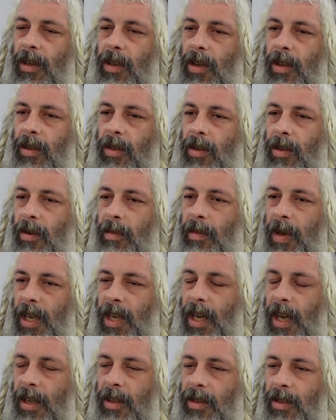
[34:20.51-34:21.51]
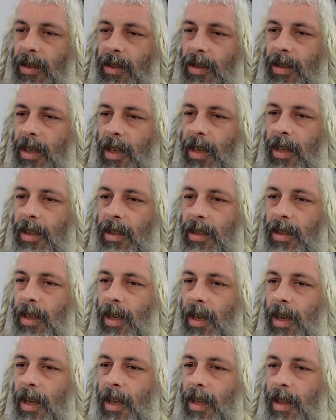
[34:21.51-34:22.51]
although there are many answers, is
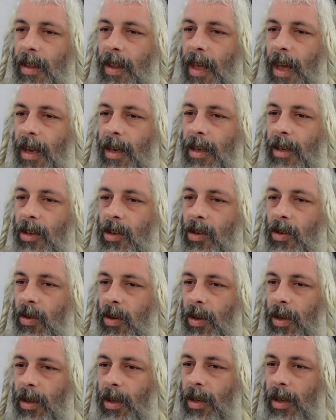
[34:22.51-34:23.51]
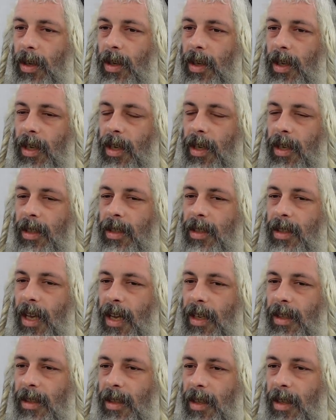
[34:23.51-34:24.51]
that Nun is
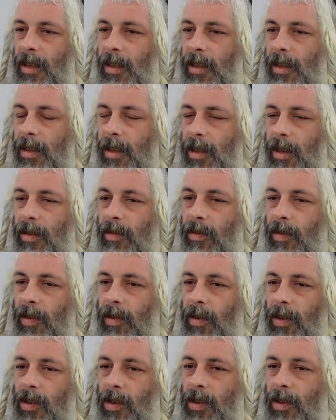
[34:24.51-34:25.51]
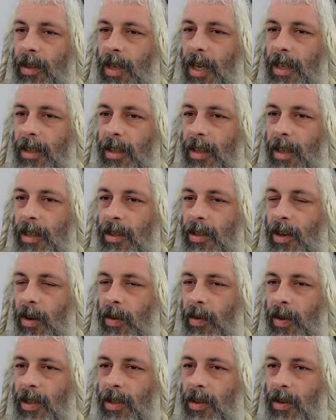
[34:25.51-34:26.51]
destined for, it's
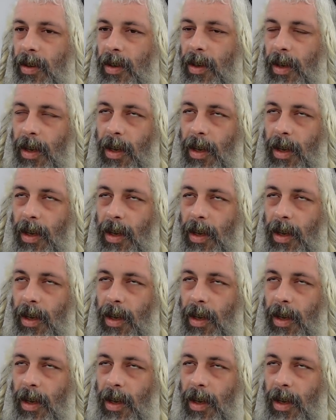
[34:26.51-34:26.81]
always a